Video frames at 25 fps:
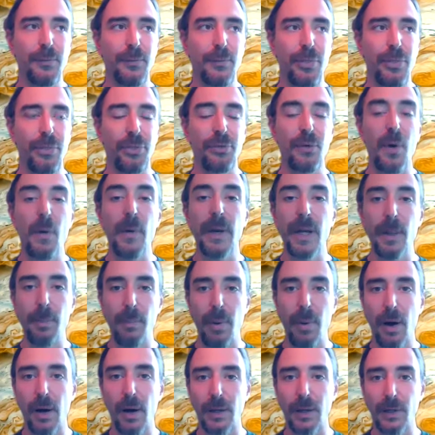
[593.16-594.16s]
throwing
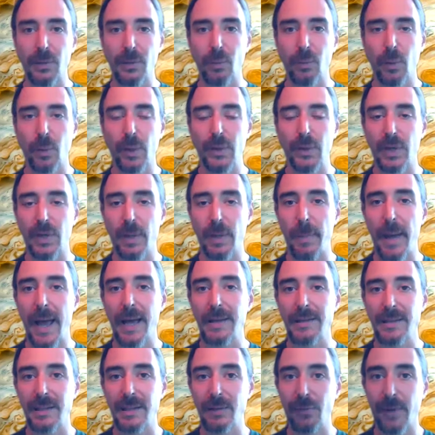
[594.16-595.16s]
apart one's
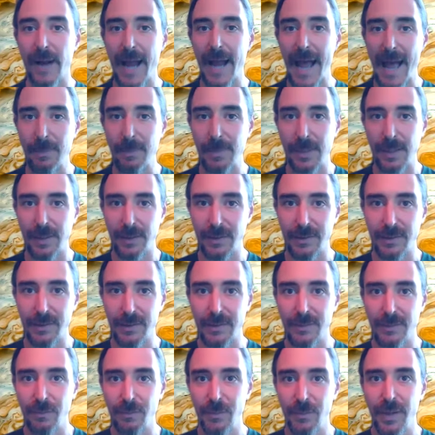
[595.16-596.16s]
capacity for
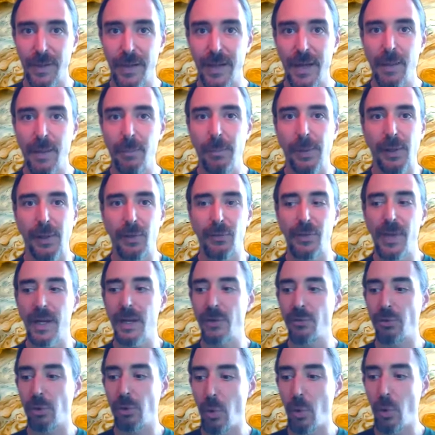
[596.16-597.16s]
happiness, because then
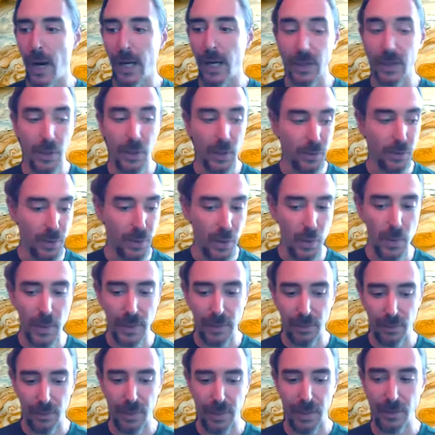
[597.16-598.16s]
it's required that you're
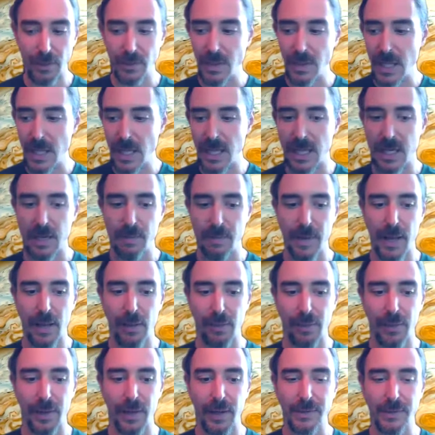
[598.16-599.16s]
doing things, thinking
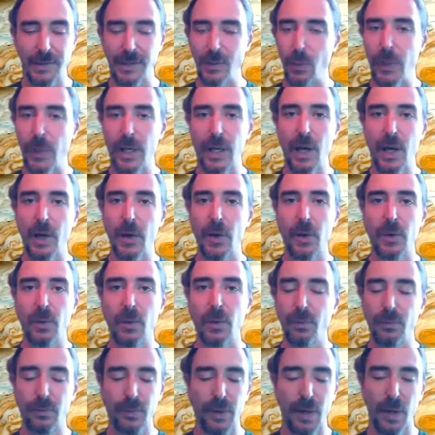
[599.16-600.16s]
about things. And we
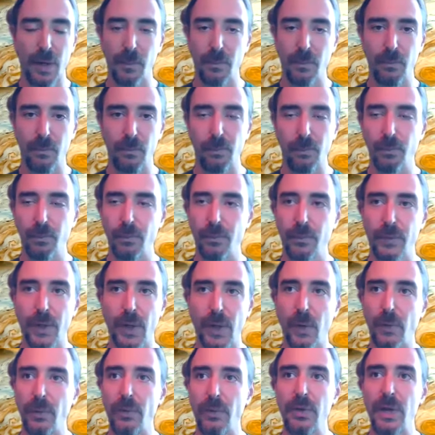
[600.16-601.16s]
know from, you
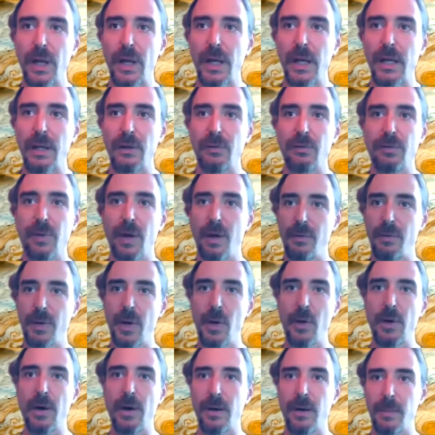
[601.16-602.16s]
know, study of
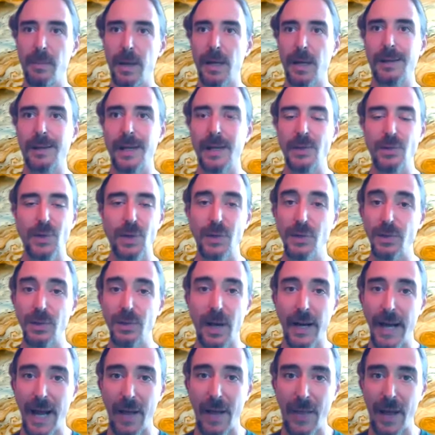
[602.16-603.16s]
yoga and meditation, that's
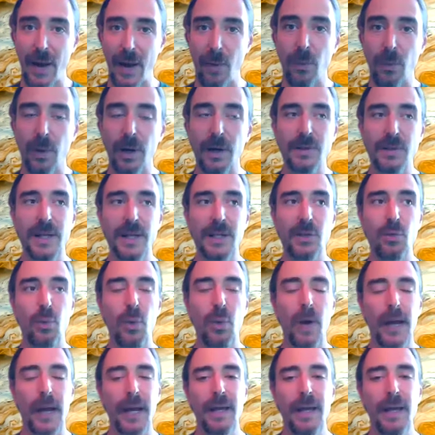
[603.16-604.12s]
not how that works. And that's why